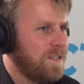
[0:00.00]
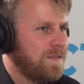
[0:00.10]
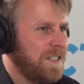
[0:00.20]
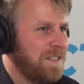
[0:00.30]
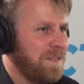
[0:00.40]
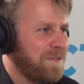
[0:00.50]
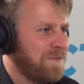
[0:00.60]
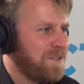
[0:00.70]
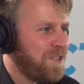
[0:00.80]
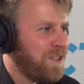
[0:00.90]
I
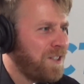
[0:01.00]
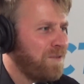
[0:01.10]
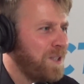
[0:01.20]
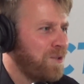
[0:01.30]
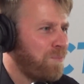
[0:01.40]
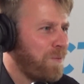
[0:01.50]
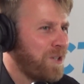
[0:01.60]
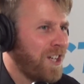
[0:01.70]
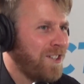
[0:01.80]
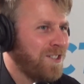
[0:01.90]
think I've been probably
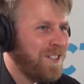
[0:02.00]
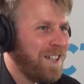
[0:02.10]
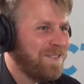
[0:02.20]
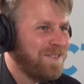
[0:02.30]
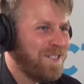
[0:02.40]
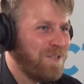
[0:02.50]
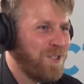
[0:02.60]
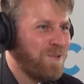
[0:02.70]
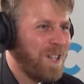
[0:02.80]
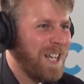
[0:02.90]
chasing that
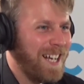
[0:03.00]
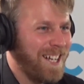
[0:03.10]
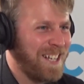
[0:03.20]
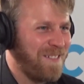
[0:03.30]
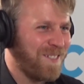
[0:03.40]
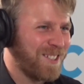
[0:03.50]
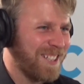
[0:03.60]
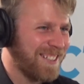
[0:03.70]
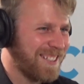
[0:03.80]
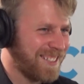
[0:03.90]
original car ever
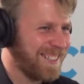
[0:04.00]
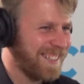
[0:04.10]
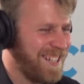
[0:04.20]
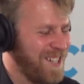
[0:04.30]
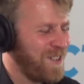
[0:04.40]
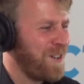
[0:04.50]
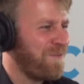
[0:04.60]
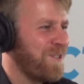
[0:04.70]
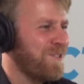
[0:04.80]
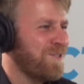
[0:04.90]
since. I've had a
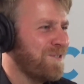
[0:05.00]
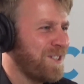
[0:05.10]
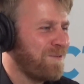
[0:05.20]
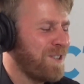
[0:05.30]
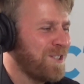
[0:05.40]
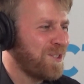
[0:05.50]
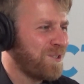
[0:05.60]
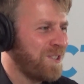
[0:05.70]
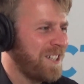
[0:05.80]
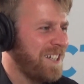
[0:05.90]
few different ones
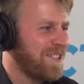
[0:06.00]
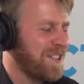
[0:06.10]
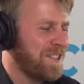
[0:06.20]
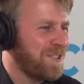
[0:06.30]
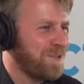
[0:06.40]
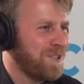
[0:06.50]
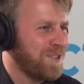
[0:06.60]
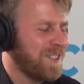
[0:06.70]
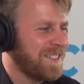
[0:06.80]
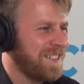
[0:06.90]
the years, and it's always
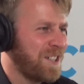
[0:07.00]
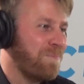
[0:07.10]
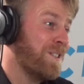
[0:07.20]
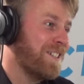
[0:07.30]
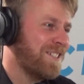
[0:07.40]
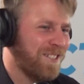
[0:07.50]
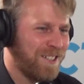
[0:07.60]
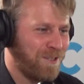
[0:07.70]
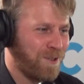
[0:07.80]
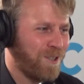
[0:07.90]
comparing it to the
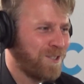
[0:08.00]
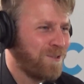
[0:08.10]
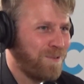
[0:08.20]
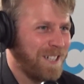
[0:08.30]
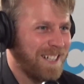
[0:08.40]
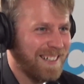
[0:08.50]
old high school sweetheart.